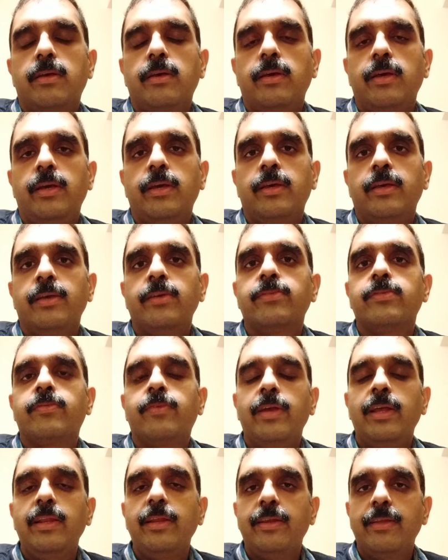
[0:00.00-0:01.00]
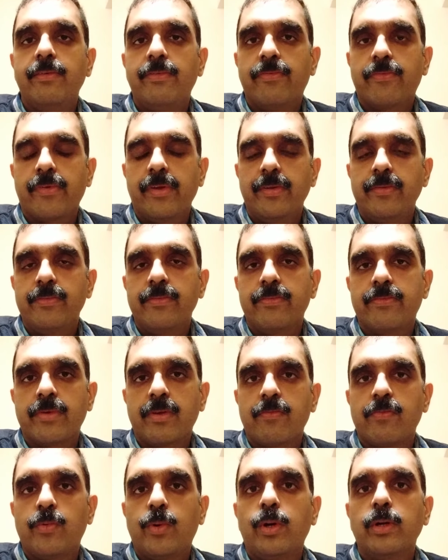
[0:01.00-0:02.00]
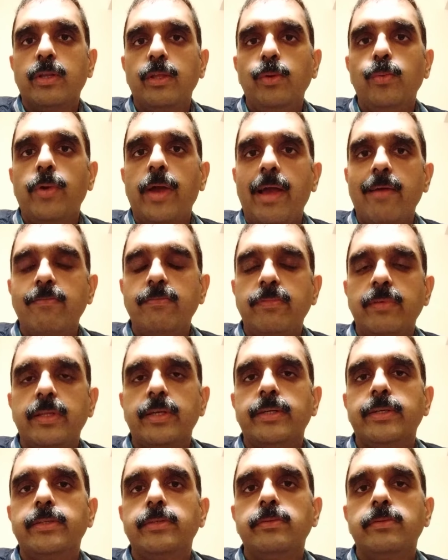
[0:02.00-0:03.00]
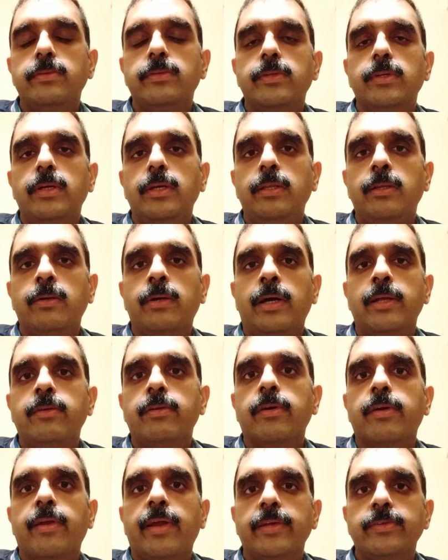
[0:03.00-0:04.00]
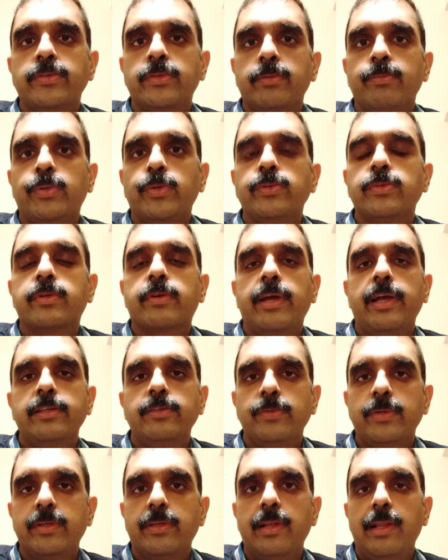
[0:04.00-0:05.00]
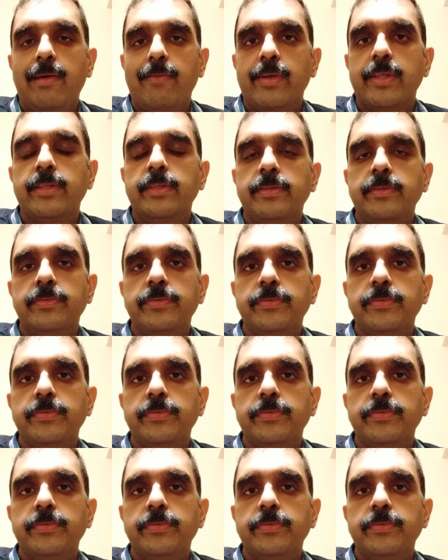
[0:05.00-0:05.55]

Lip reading: really different from what you have learned in your undergraduate or postgraduate level.